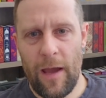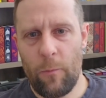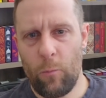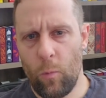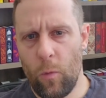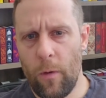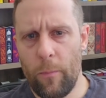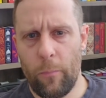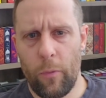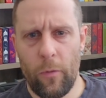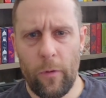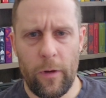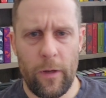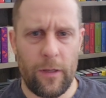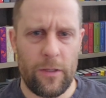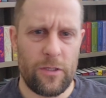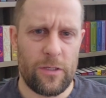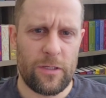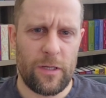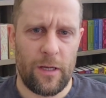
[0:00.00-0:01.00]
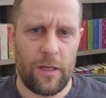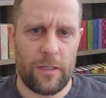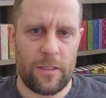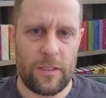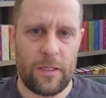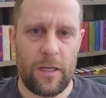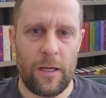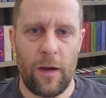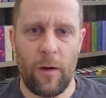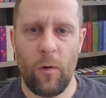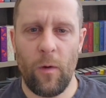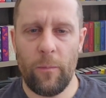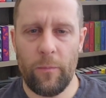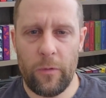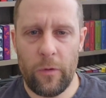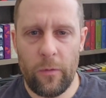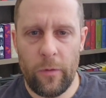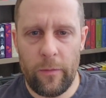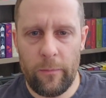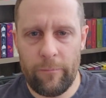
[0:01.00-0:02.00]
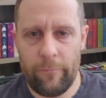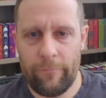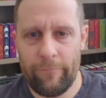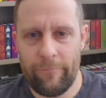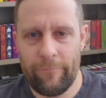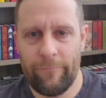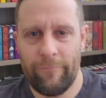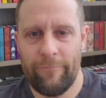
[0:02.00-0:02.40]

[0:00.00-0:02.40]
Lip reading: at one point and just kind of see how I'm doing.